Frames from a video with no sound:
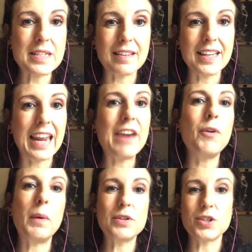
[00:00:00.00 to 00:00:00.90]
I think
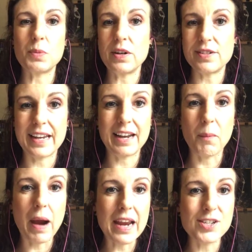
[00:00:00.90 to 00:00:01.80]
everyone just wanted to get
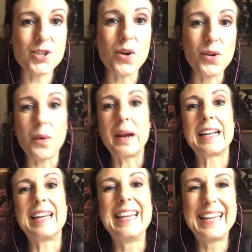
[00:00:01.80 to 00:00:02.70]
away so
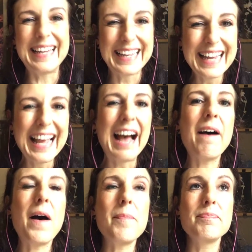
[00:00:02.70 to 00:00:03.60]
quickly.
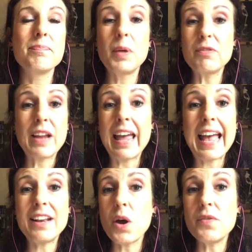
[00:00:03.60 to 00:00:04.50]
We've
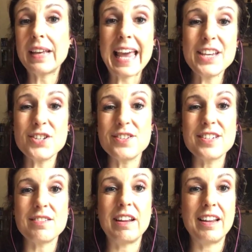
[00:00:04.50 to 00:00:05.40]
had no
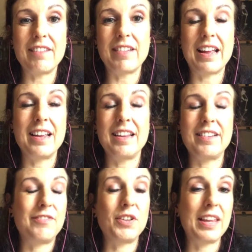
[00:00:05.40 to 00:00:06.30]
vacations,
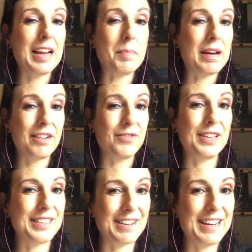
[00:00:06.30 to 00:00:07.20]
if you think about it, for the
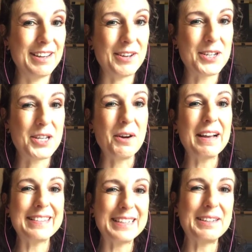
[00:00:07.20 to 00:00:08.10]
entire year. So I
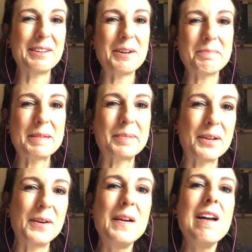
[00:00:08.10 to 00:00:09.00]
think a lot of
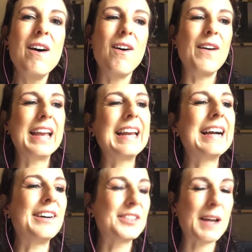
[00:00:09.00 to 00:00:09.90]
people are heading
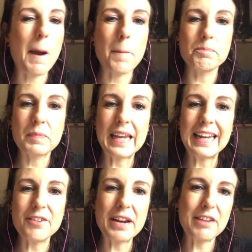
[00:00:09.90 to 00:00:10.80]
out,
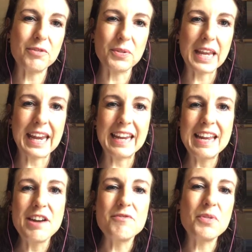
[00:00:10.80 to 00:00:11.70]
getting ready for
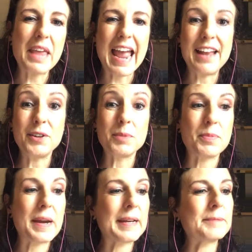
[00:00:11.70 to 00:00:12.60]
their annual
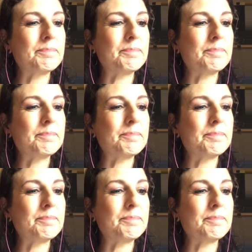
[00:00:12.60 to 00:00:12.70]
break.